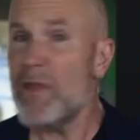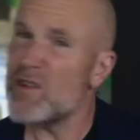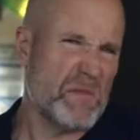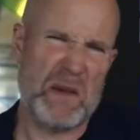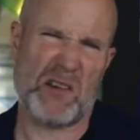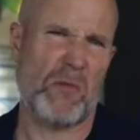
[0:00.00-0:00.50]
Those
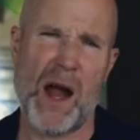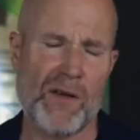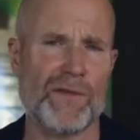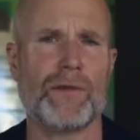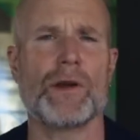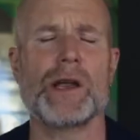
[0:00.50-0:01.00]
have been around
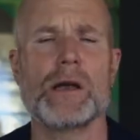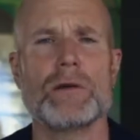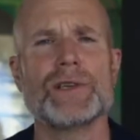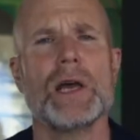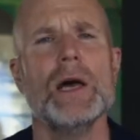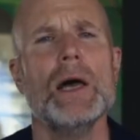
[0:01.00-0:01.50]
for
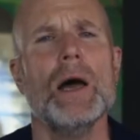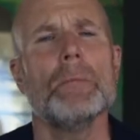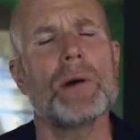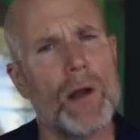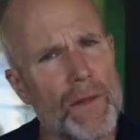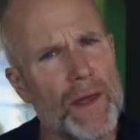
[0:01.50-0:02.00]
years.
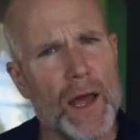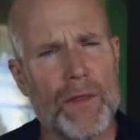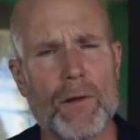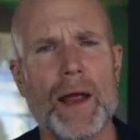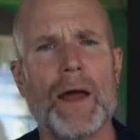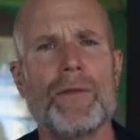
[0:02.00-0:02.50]
But on the other
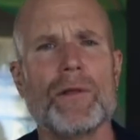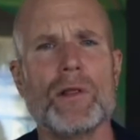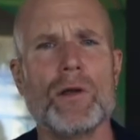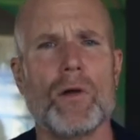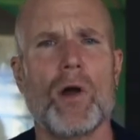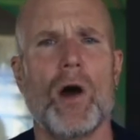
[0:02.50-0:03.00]
hand, the
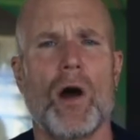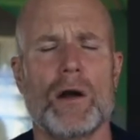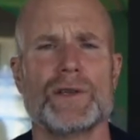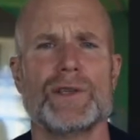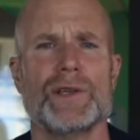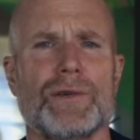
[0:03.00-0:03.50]
little
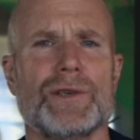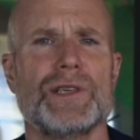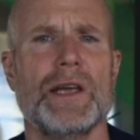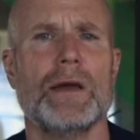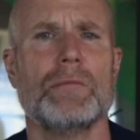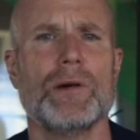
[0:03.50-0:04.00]
carts
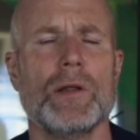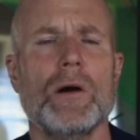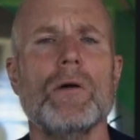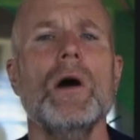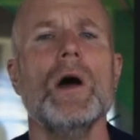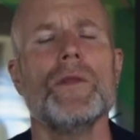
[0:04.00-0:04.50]
seeing
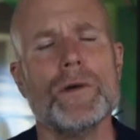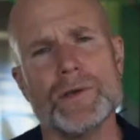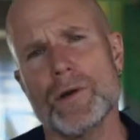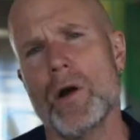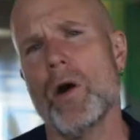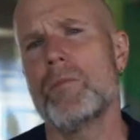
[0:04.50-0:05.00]
below, those are
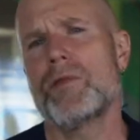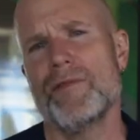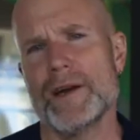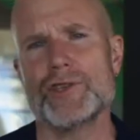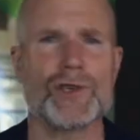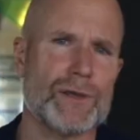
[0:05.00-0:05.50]
called
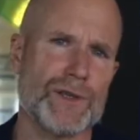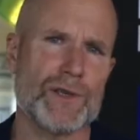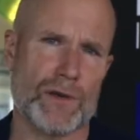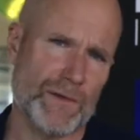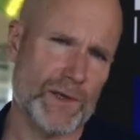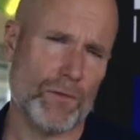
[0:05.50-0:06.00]
professional
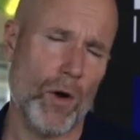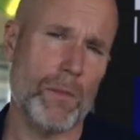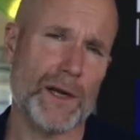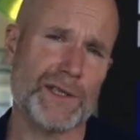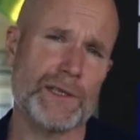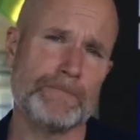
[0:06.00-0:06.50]
service
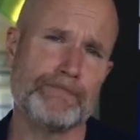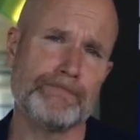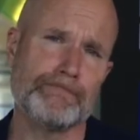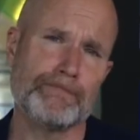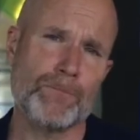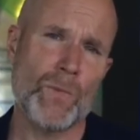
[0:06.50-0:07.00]
robots.
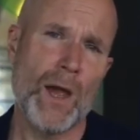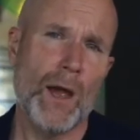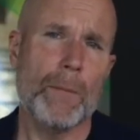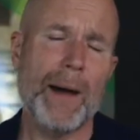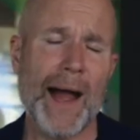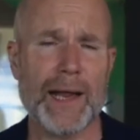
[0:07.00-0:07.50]

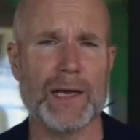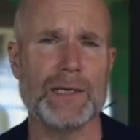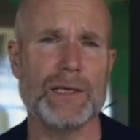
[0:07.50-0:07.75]
Back in